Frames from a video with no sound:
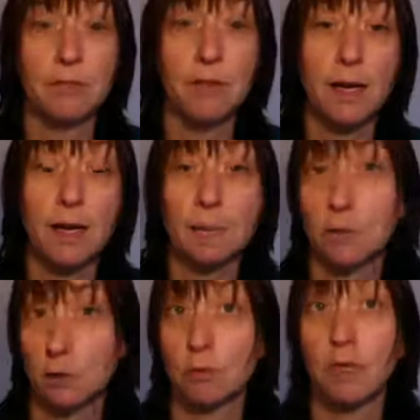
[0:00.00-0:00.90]
um,
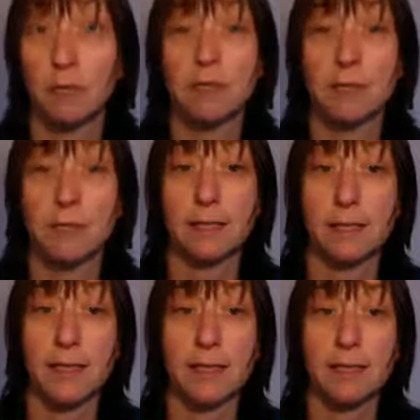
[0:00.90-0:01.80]
shortcut to
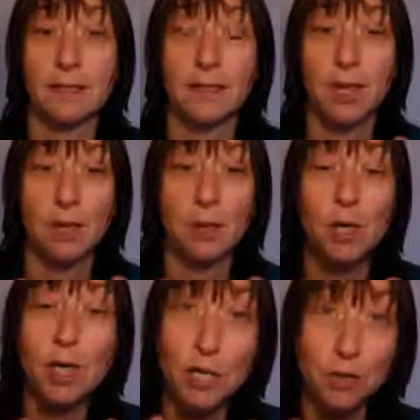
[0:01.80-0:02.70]
success, so
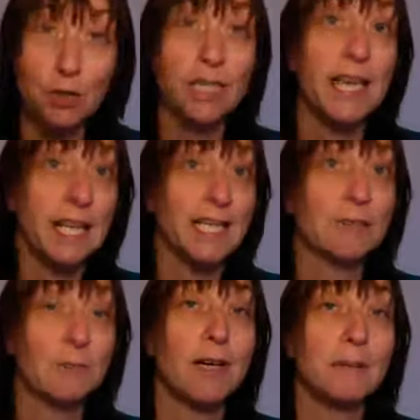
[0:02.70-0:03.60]
you've got to get
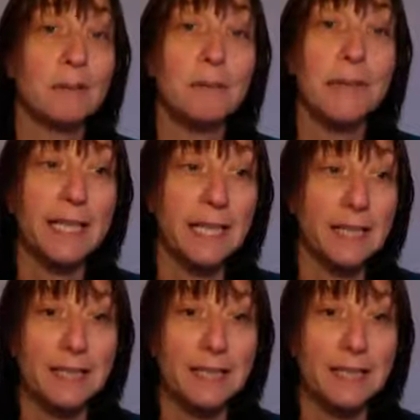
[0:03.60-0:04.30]
this right from the beginning.